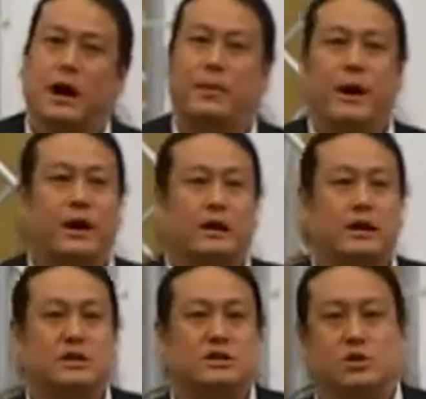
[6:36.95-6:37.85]

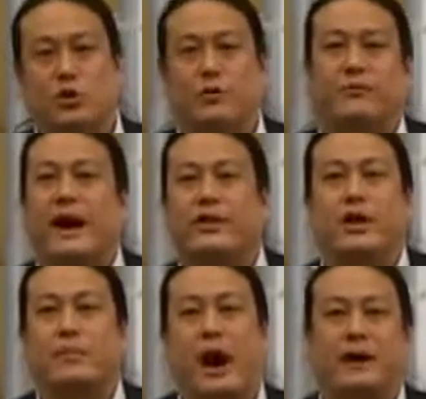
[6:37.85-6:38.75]
Americans, you don't find
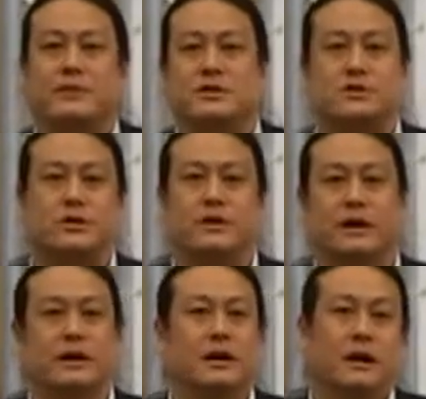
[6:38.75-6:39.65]
them often
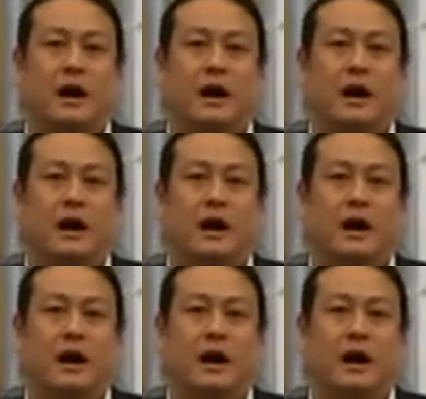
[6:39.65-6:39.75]
surfing